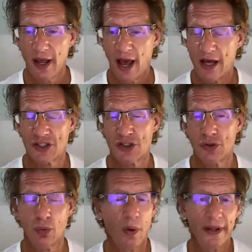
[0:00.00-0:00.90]
as
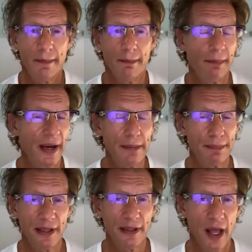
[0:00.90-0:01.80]
to what it
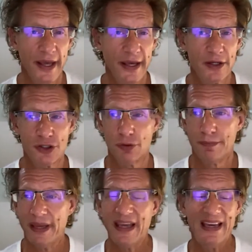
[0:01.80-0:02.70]
might be like to
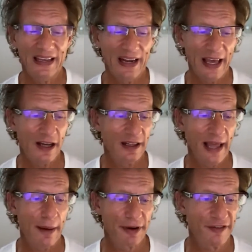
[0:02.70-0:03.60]
be in a
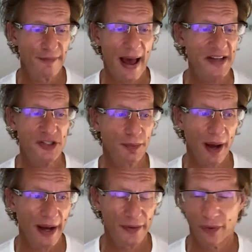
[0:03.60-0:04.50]
collaborative
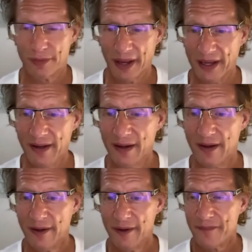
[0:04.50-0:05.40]
mastermind with me,
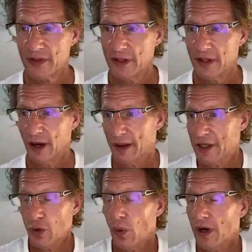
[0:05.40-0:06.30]

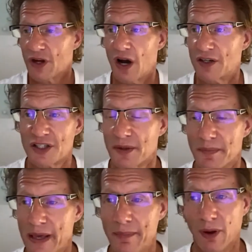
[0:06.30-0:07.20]
and you want to talk to some
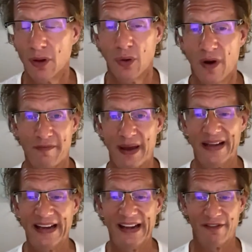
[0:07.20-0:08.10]
people who have been
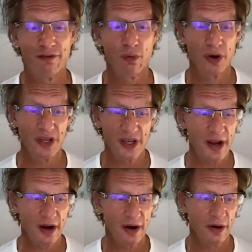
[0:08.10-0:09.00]
in it for
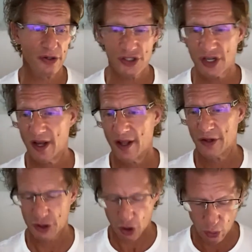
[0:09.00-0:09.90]
years,
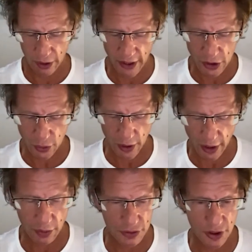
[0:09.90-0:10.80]
there's a cool link you can
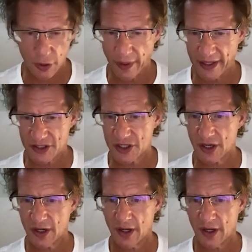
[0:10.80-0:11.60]
go to. It's